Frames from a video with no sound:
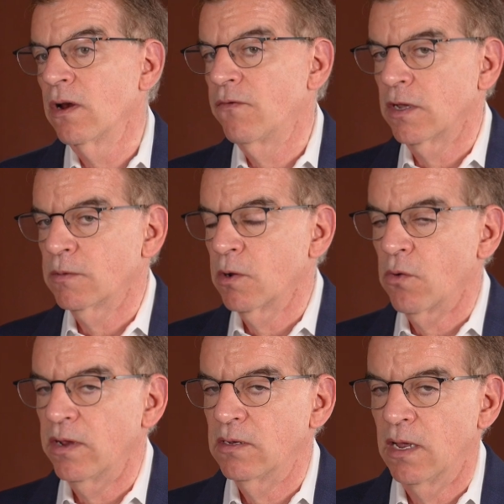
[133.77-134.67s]
Investment
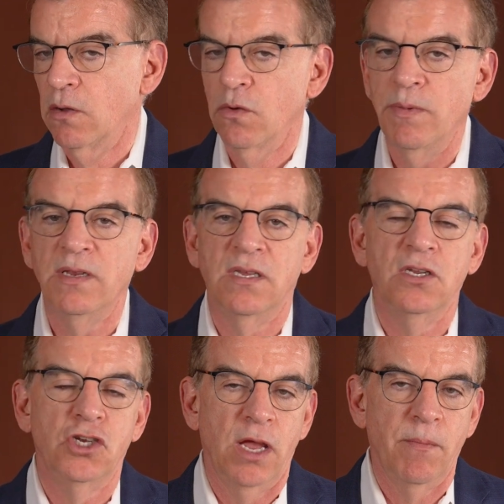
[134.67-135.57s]
grade tenant would be
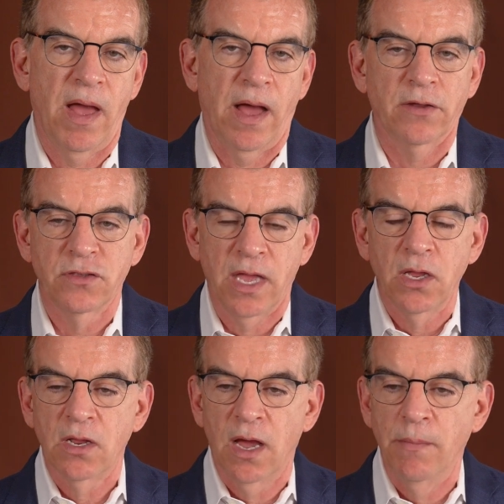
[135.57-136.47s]
TJ Maxx. They
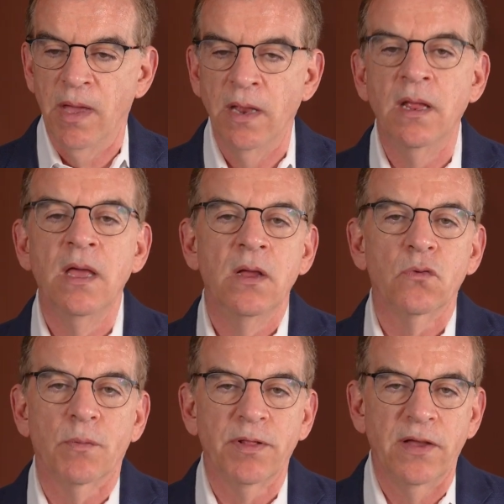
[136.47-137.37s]
could come in,
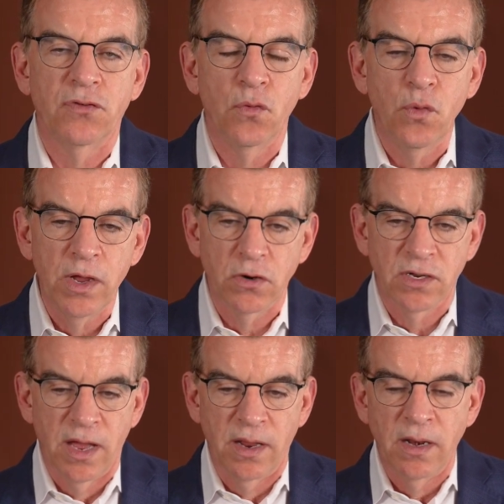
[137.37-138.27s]
replace a weaker
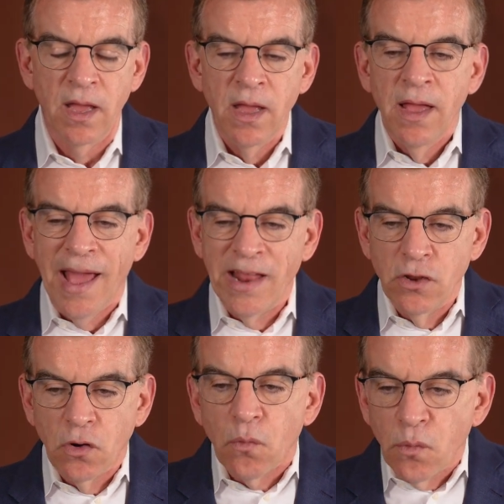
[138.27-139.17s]
tenant, and
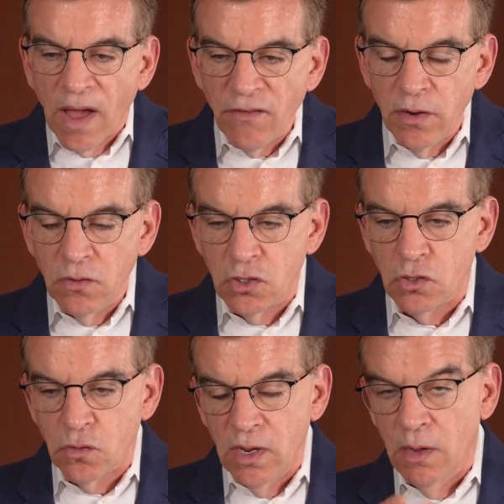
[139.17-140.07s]
your revenue
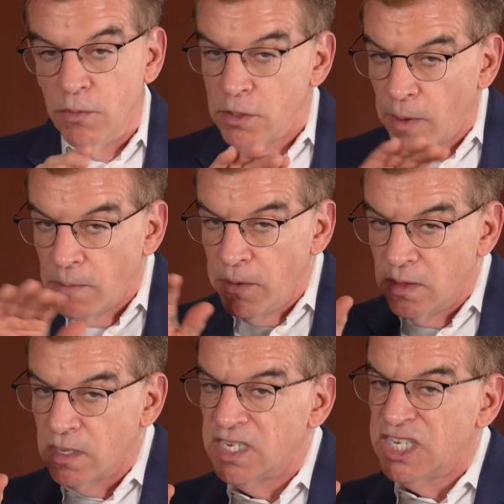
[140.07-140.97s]
stream, which might be
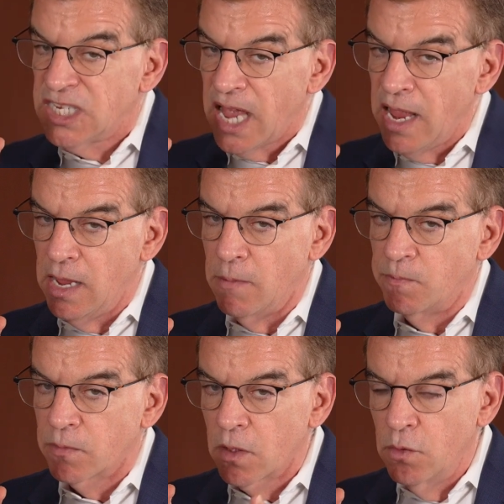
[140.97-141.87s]
the
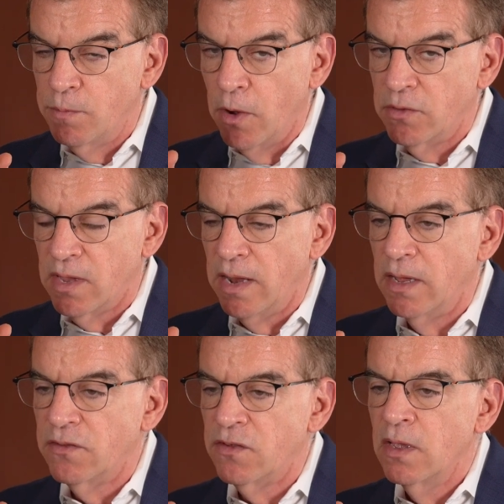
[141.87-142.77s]
same with both
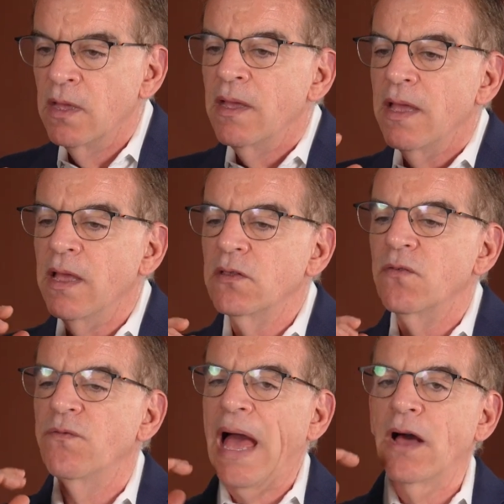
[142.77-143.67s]
tenants, is
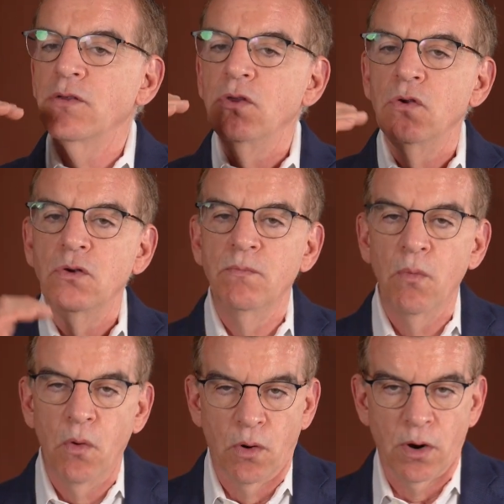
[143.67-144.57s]
valued
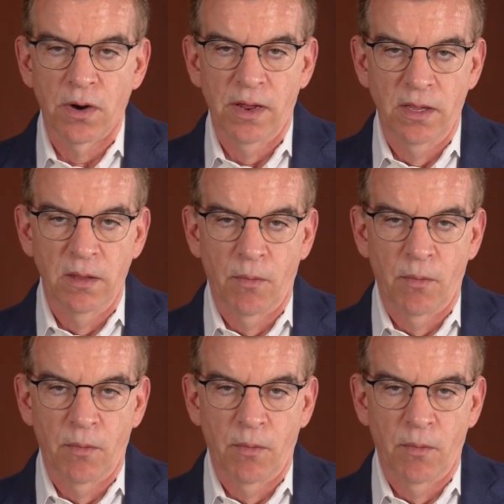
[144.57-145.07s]
more in the